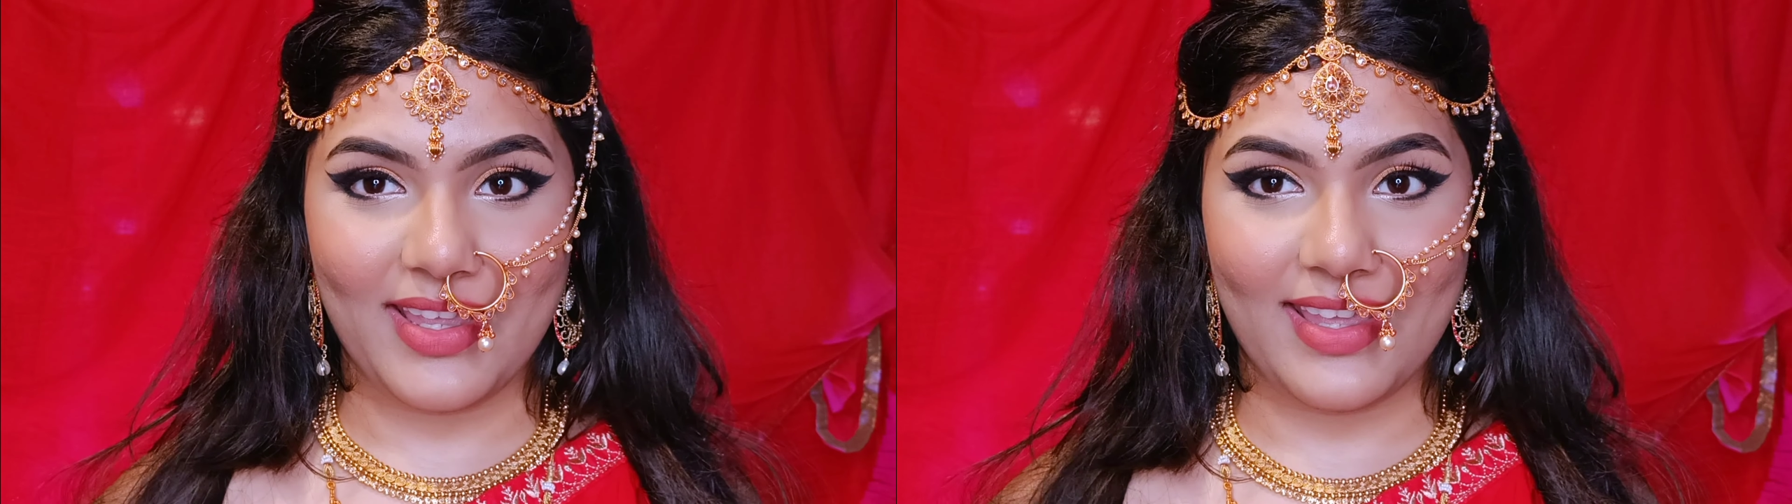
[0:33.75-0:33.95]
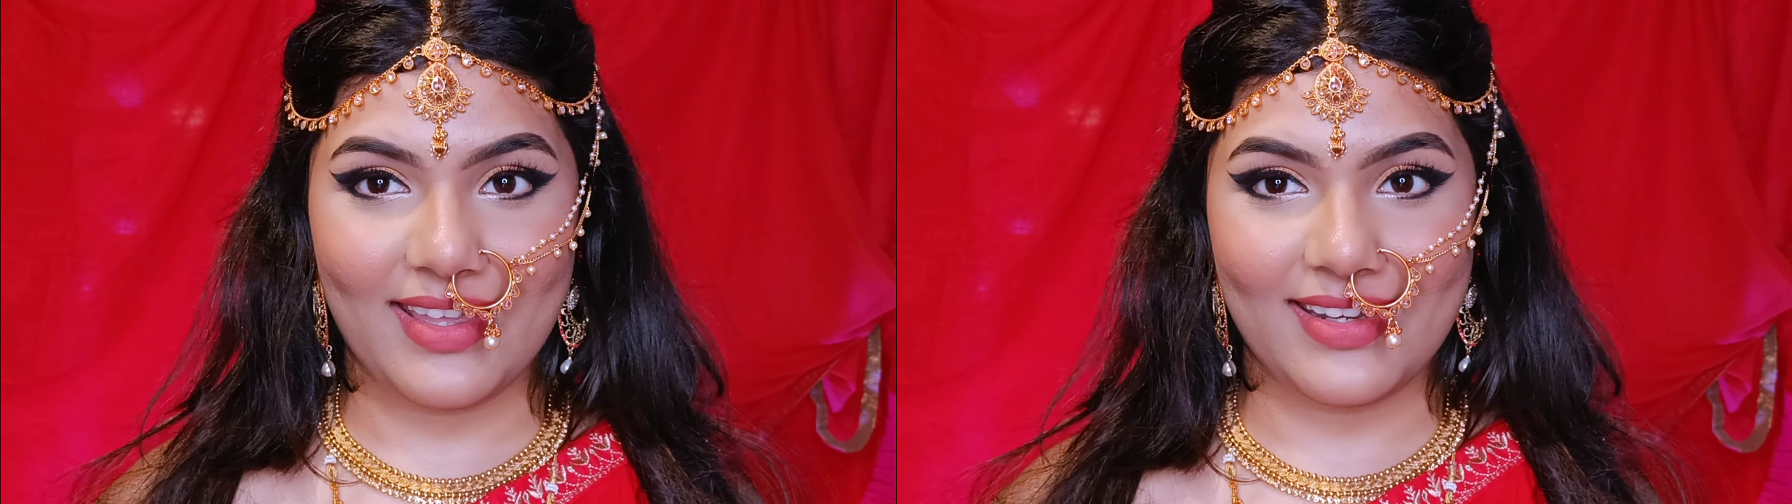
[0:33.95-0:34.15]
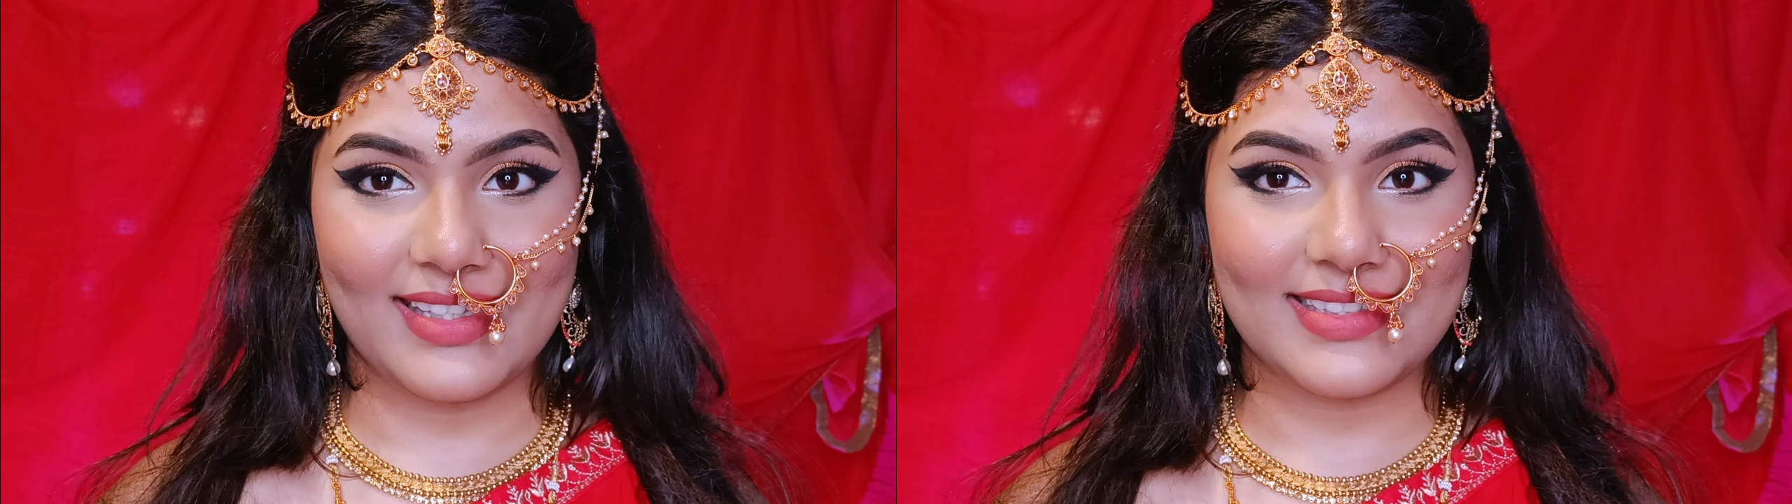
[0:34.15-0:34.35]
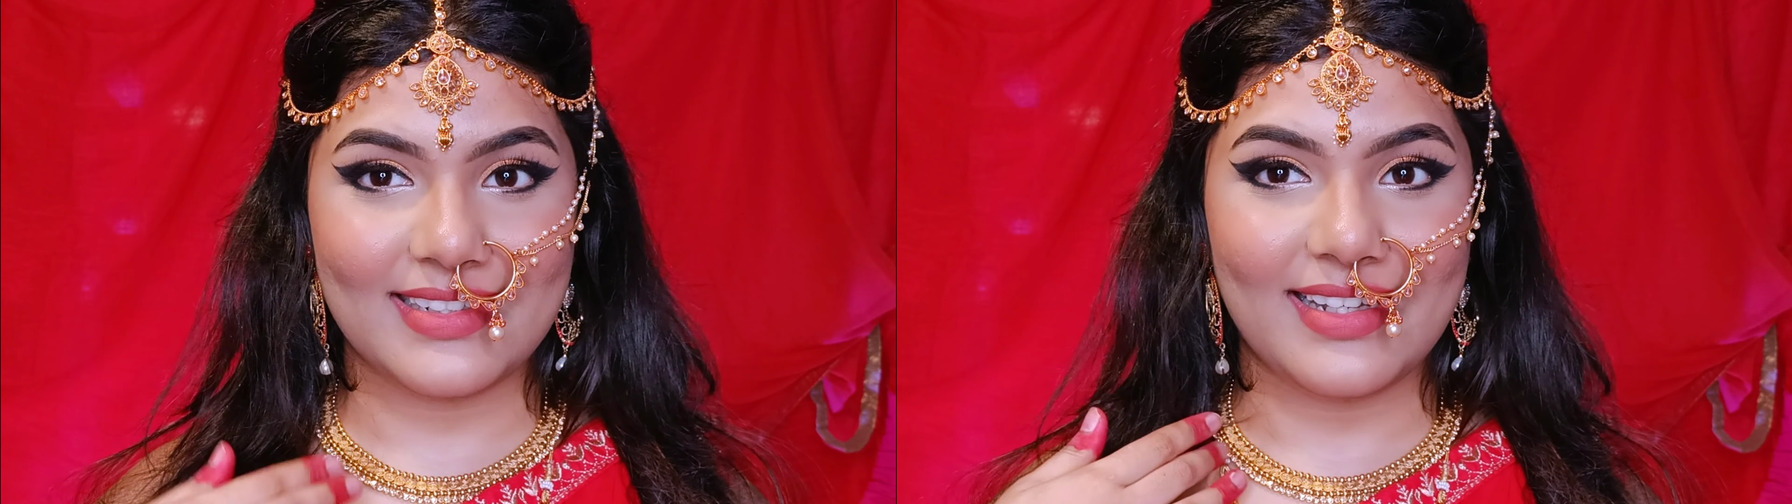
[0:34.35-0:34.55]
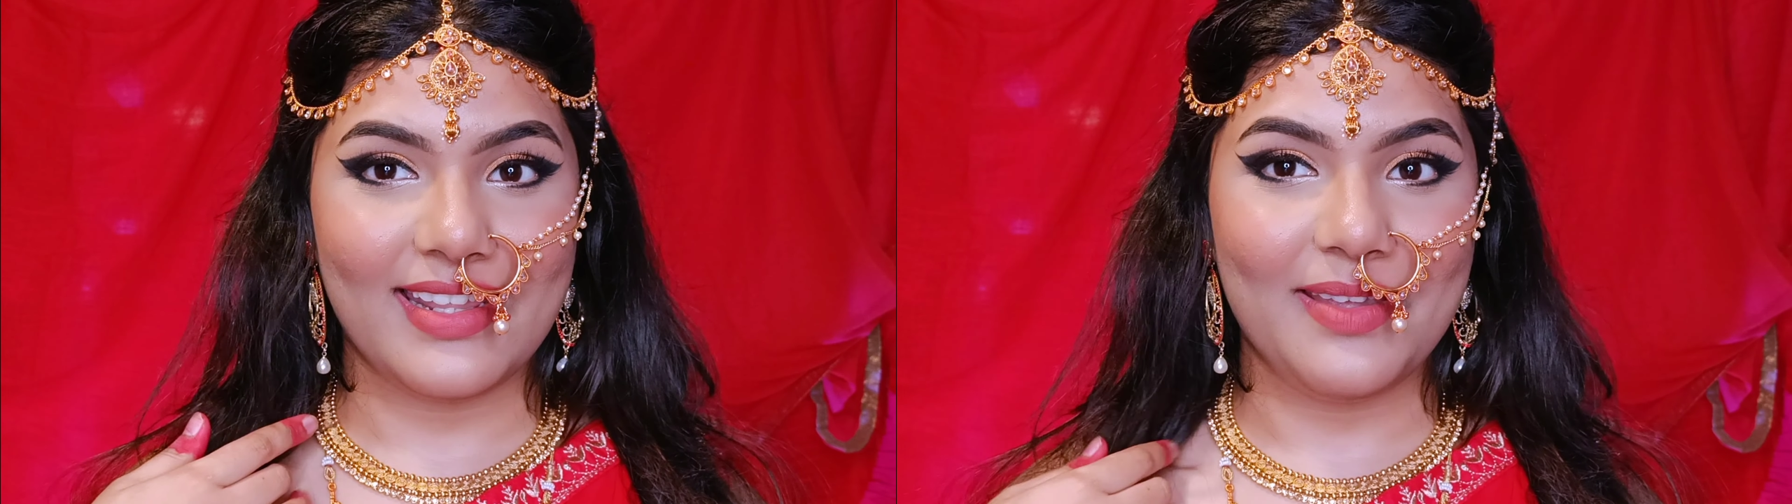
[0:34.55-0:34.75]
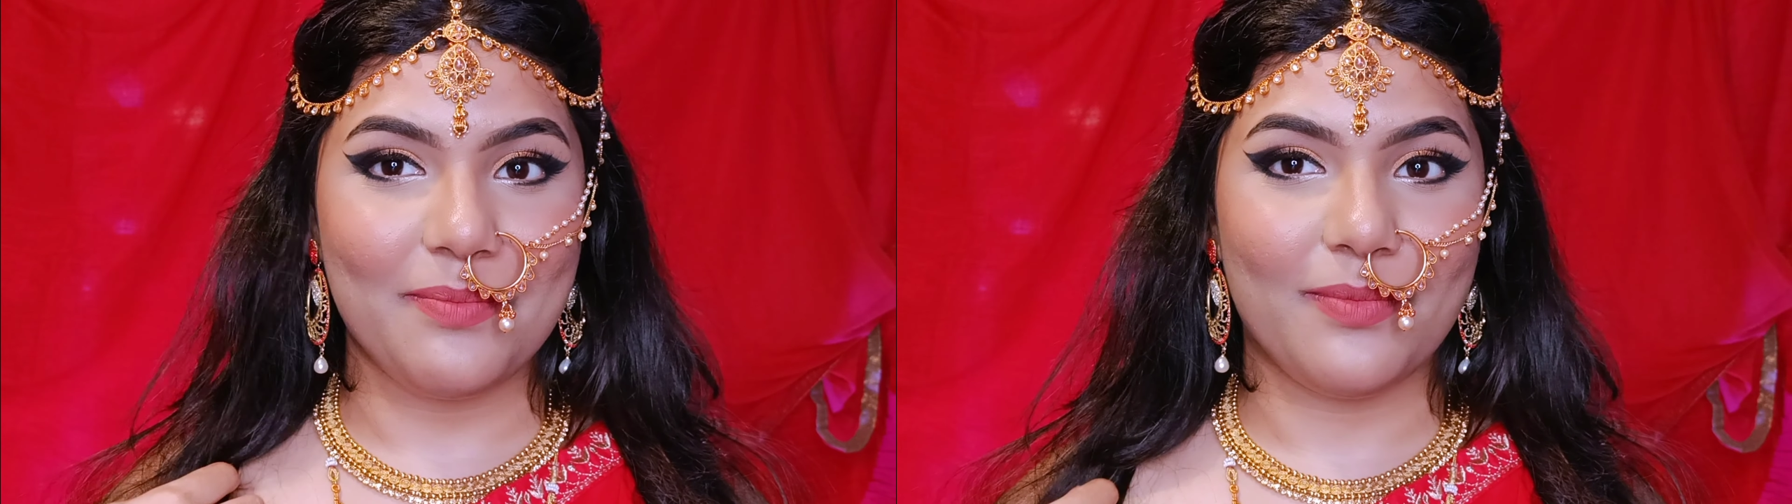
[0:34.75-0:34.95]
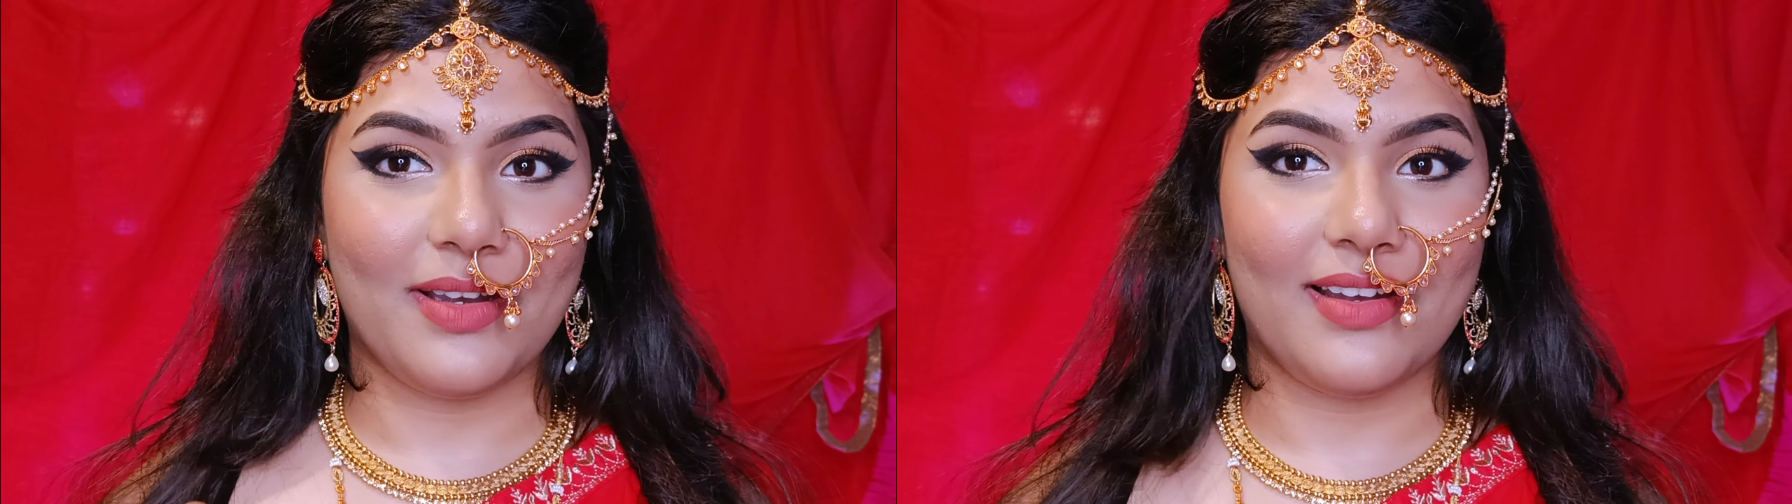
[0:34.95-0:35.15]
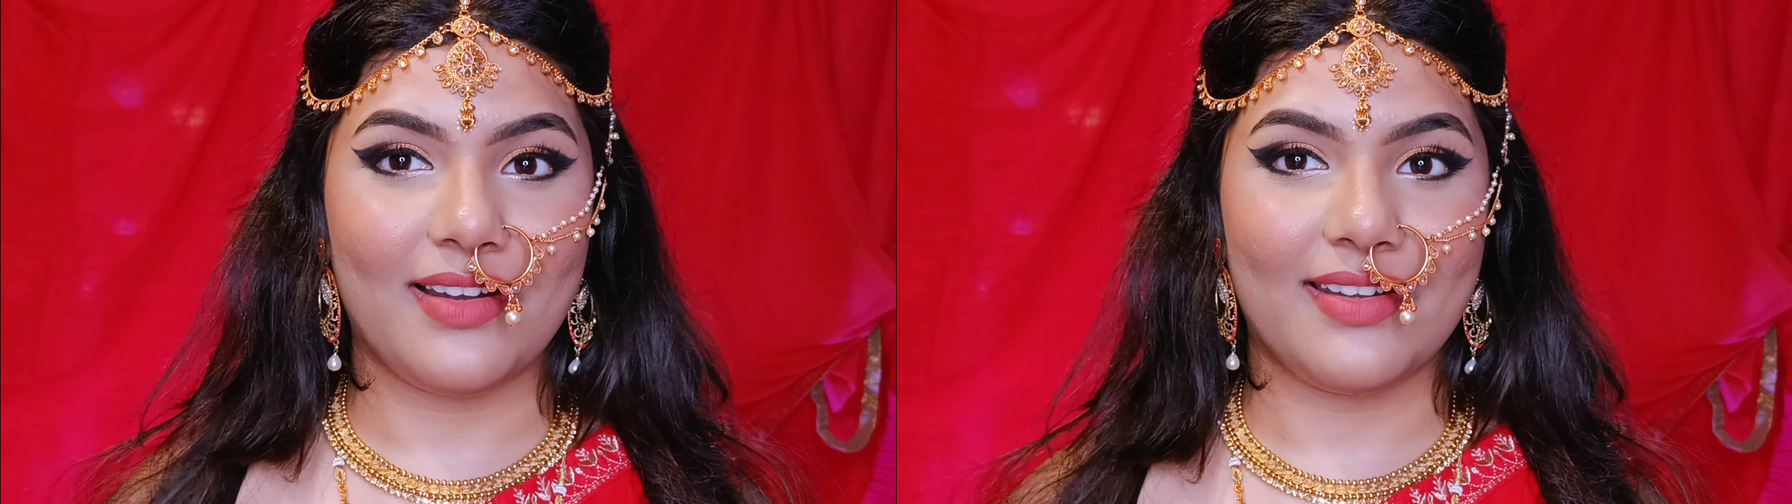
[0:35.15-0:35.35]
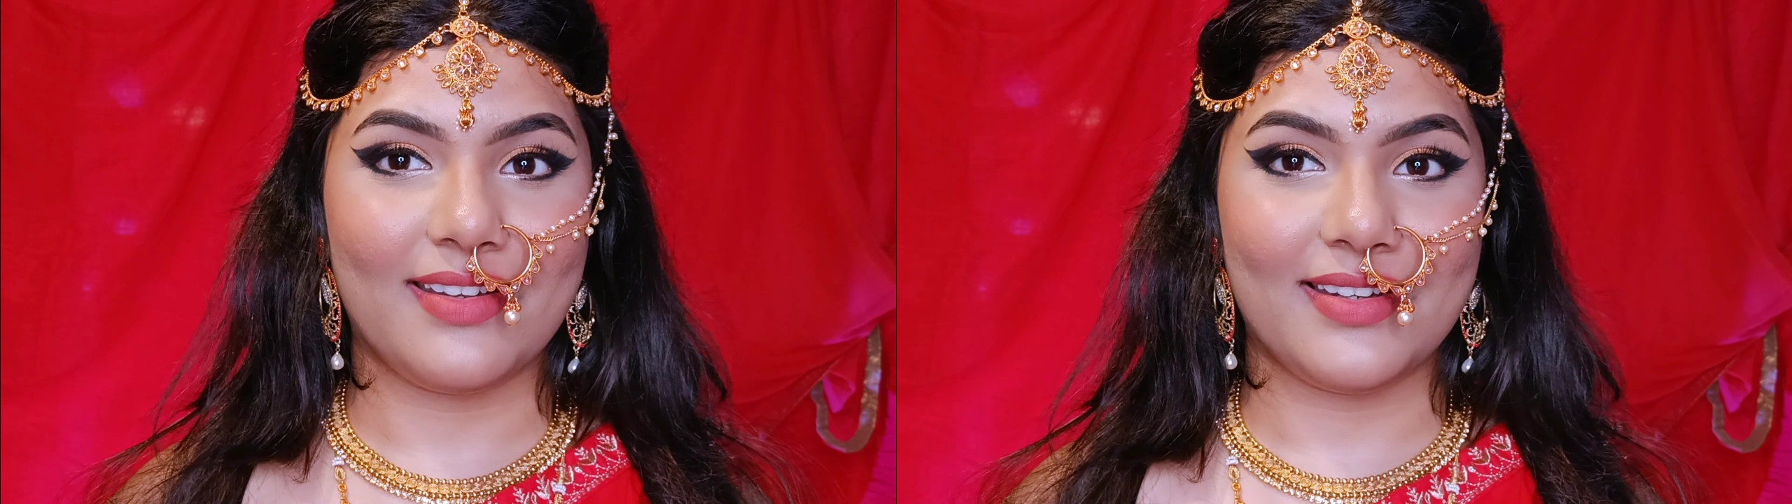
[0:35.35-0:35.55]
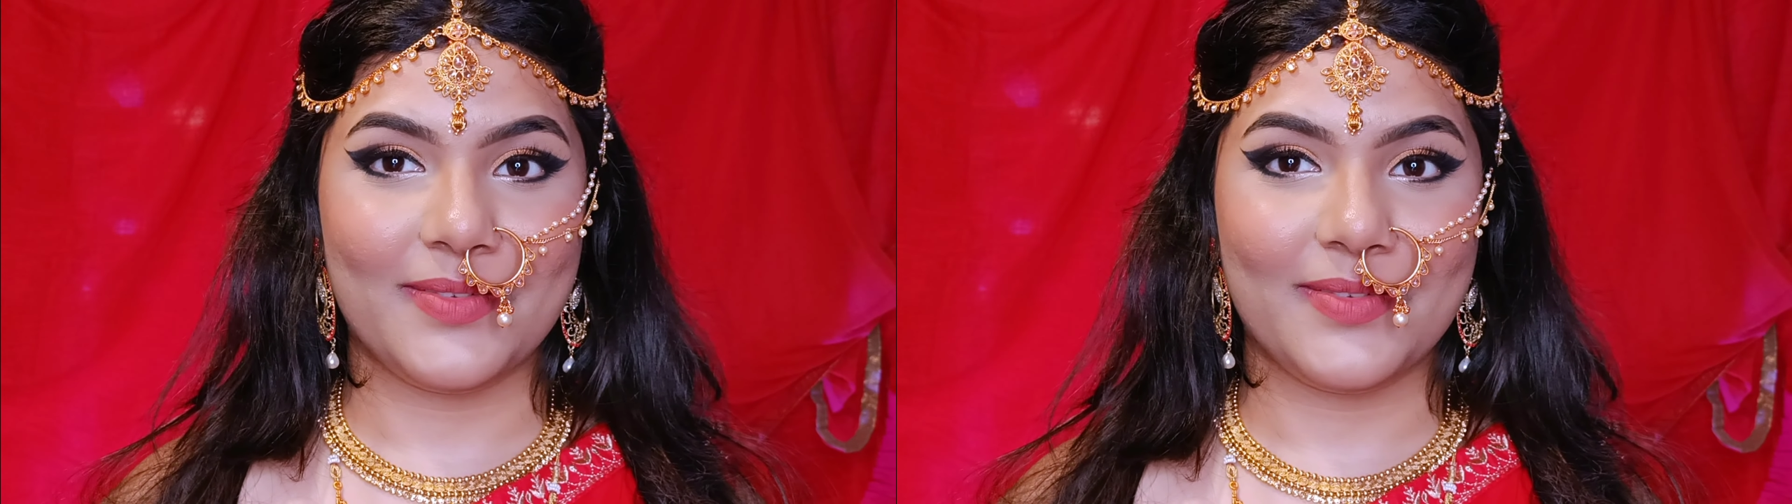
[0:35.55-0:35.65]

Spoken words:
hair recently, but